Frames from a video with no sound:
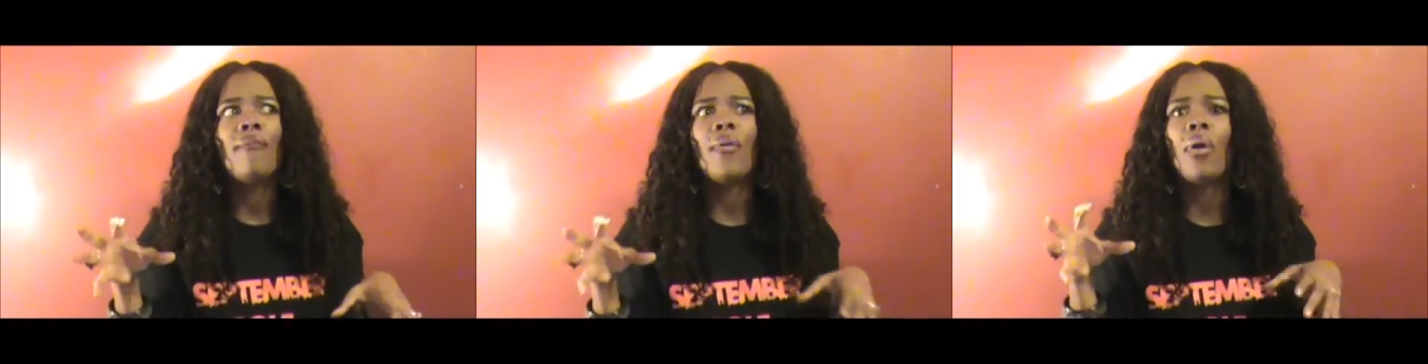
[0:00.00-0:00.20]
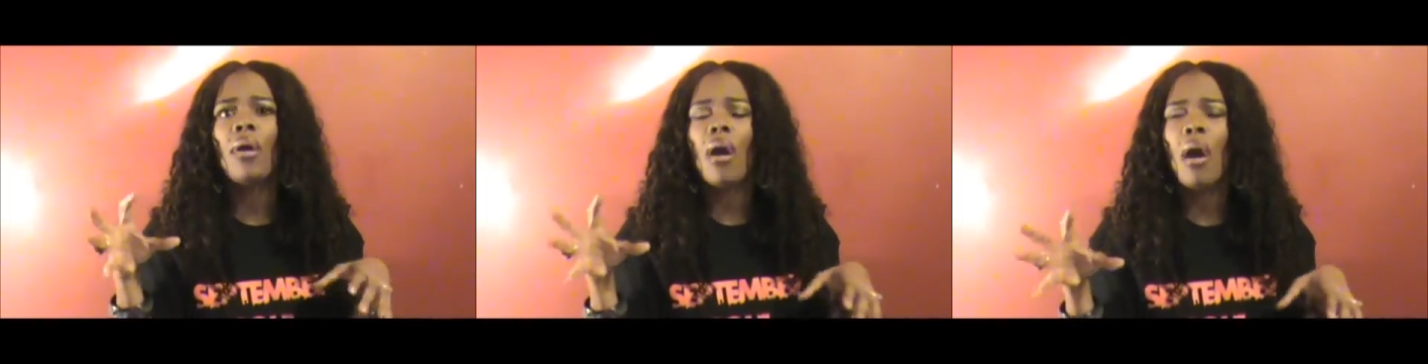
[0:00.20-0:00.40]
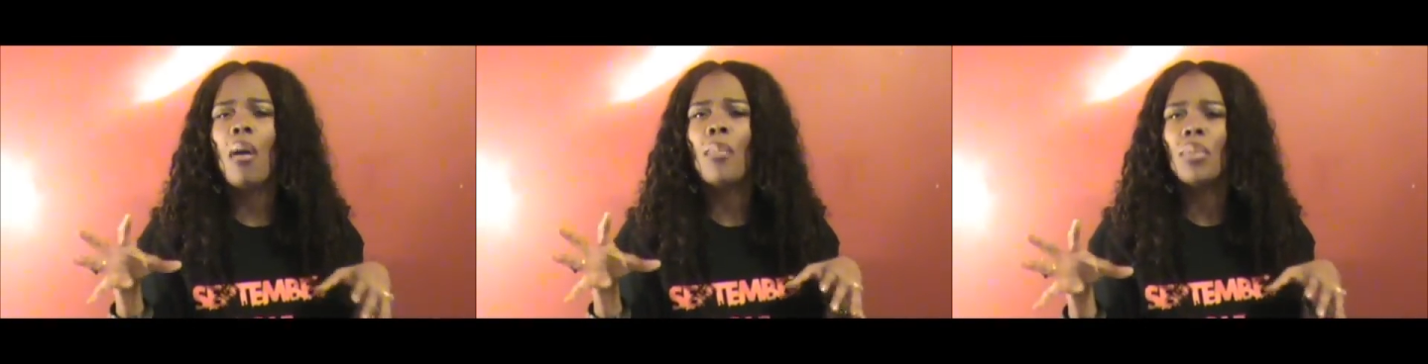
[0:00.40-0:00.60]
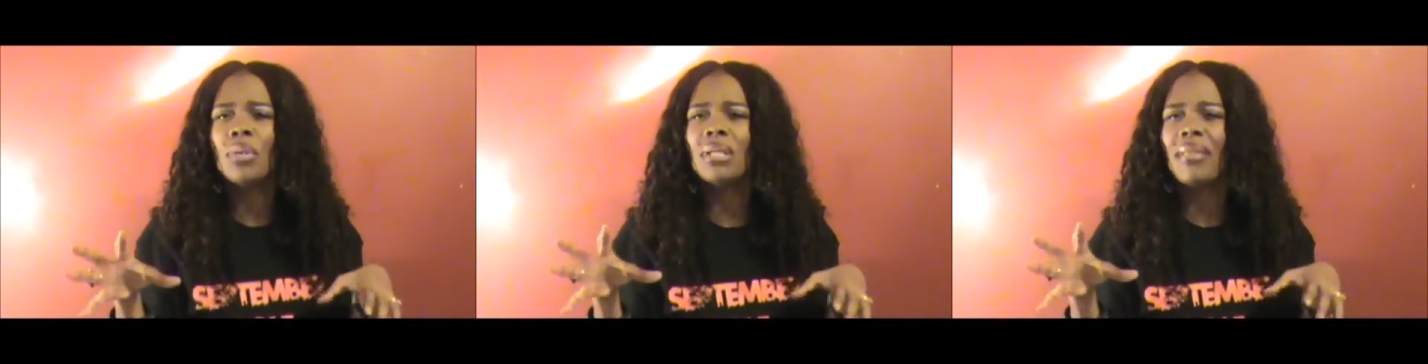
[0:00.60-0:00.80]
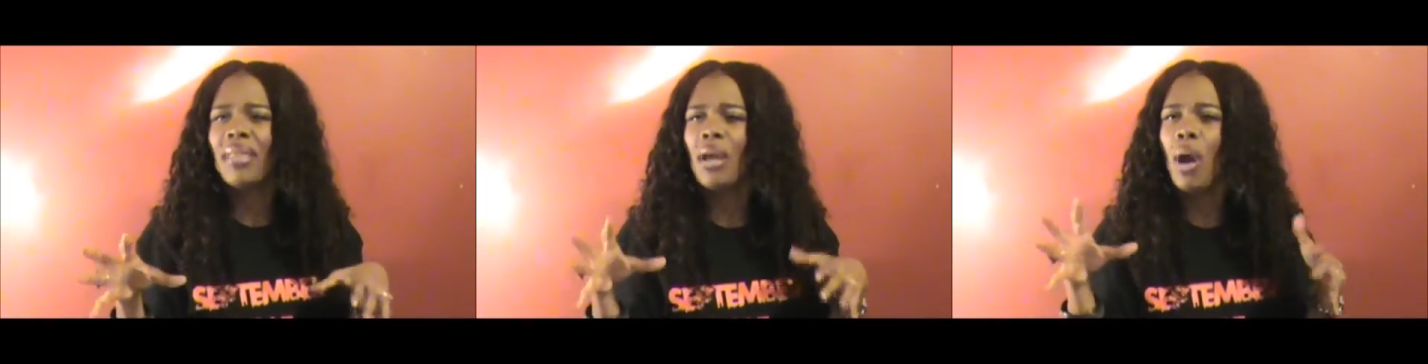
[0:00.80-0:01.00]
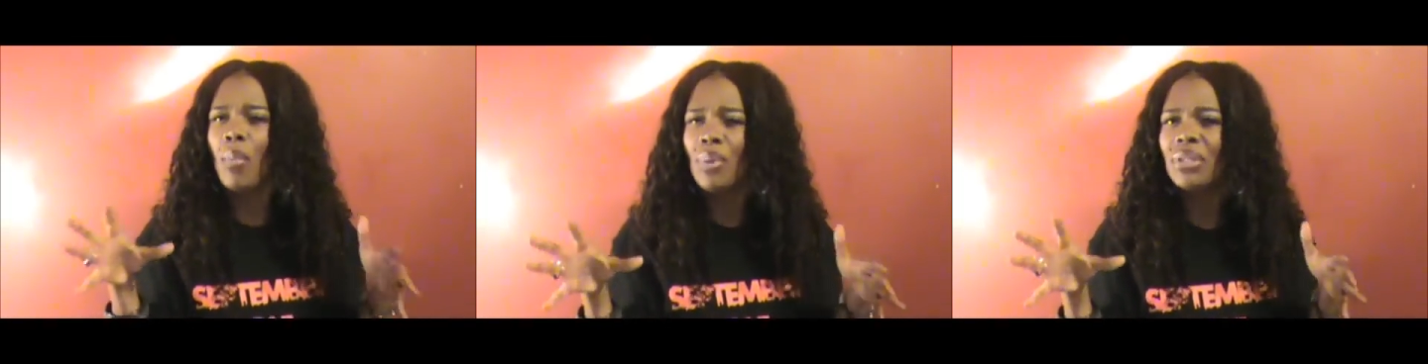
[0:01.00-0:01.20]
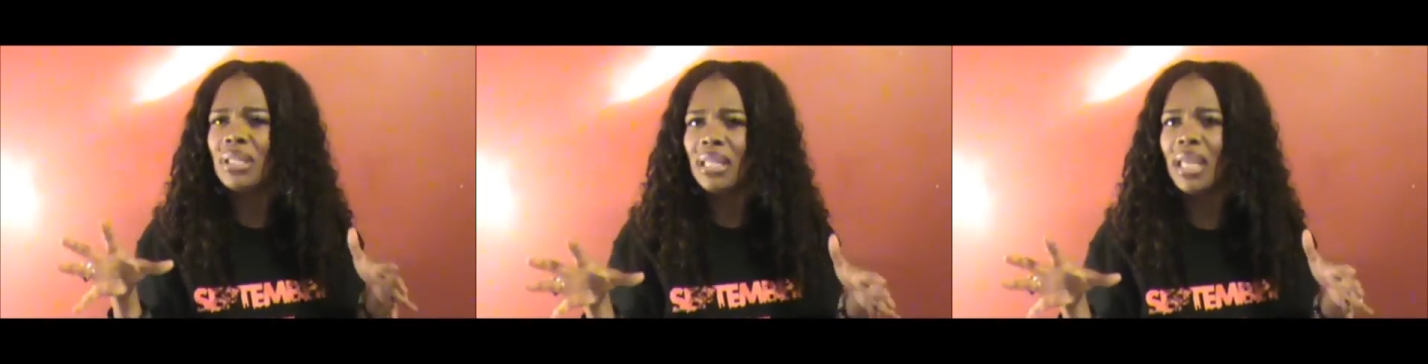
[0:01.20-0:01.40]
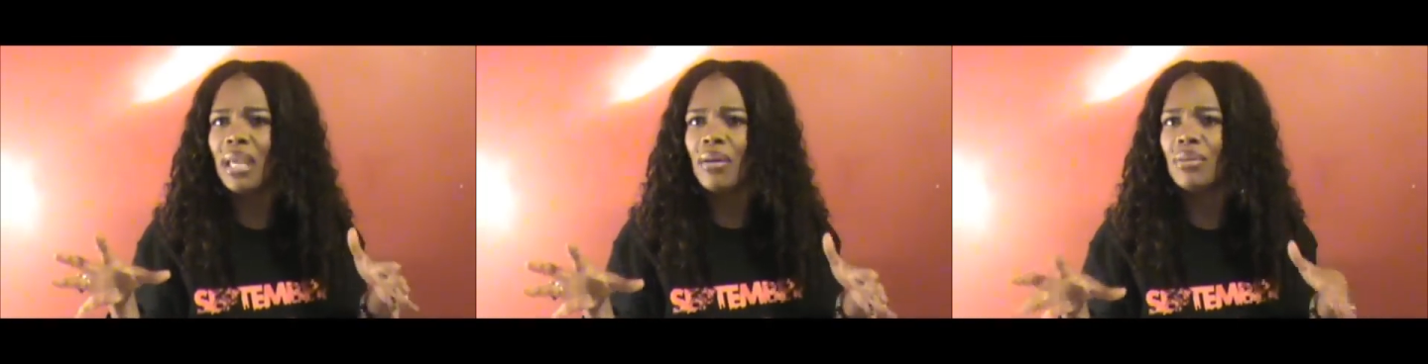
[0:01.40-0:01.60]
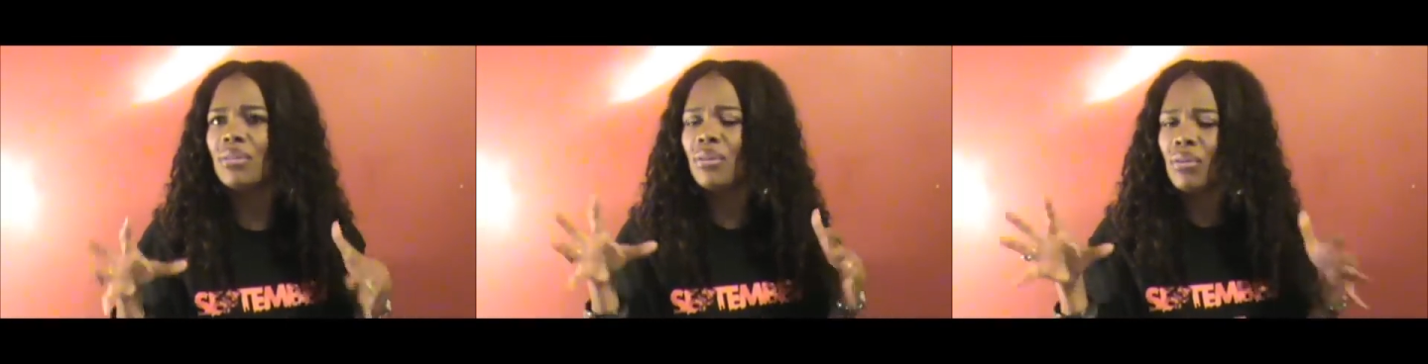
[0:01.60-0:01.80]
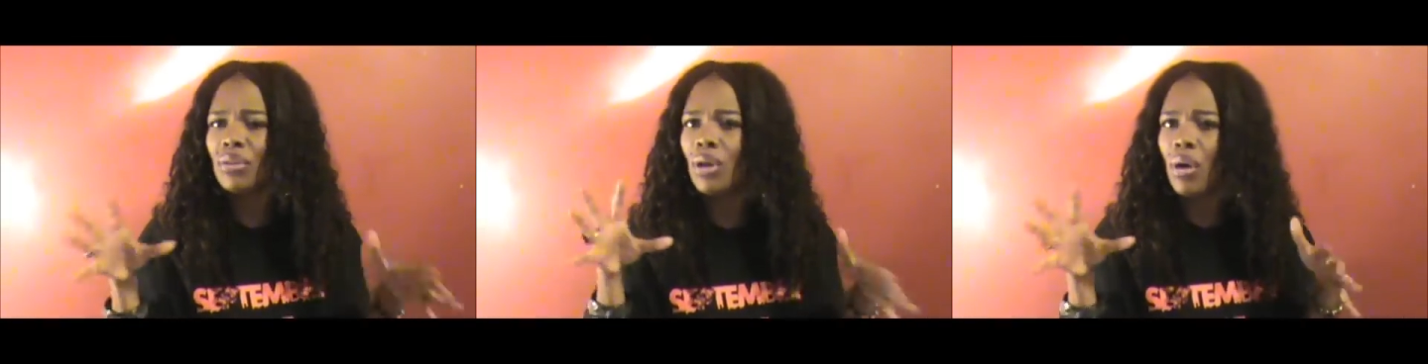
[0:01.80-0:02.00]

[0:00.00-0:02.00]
for almost a year. So